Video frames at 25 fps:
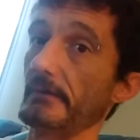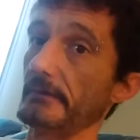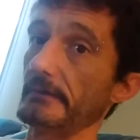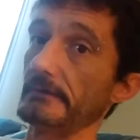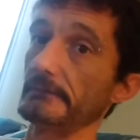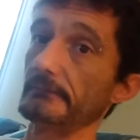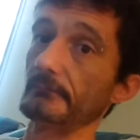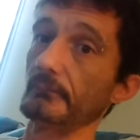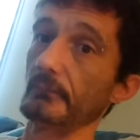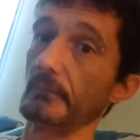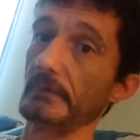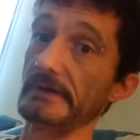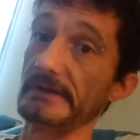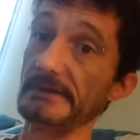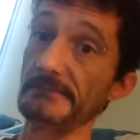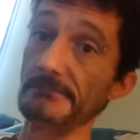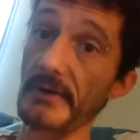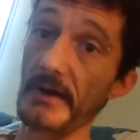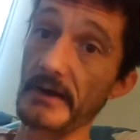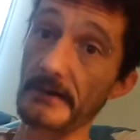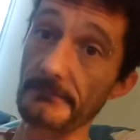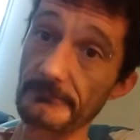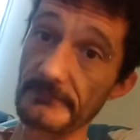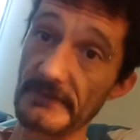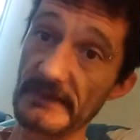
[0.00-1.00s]
And when he
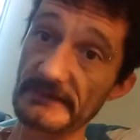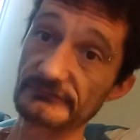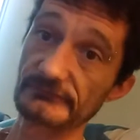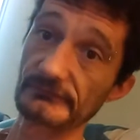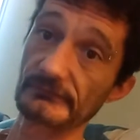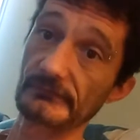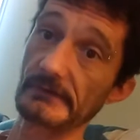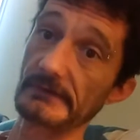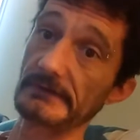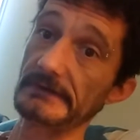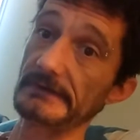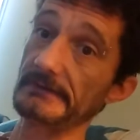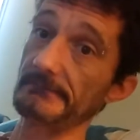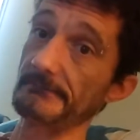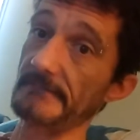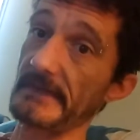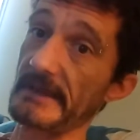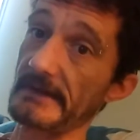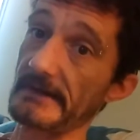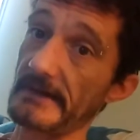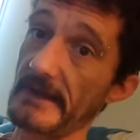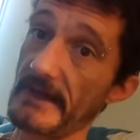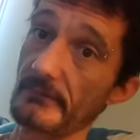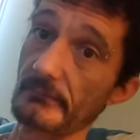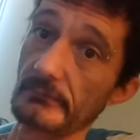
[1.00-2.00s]
popped that shit in,
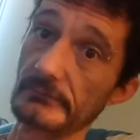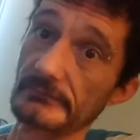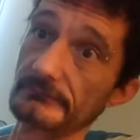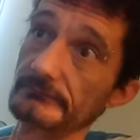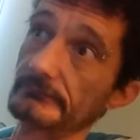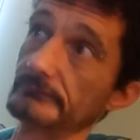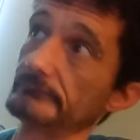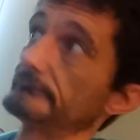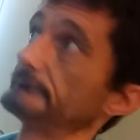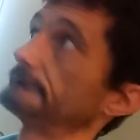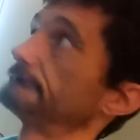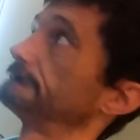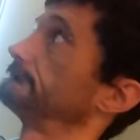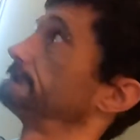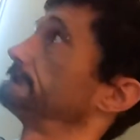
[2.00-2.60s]
man, I was